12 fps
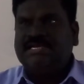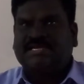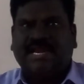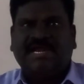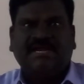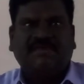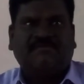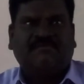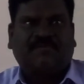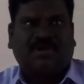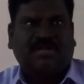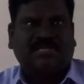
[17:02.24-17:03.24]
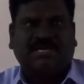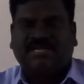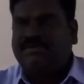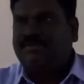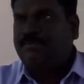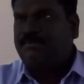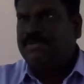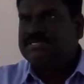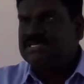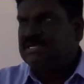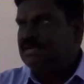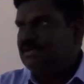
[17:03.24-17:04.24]
he tried for that
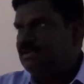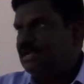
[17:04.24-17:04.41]
puzzle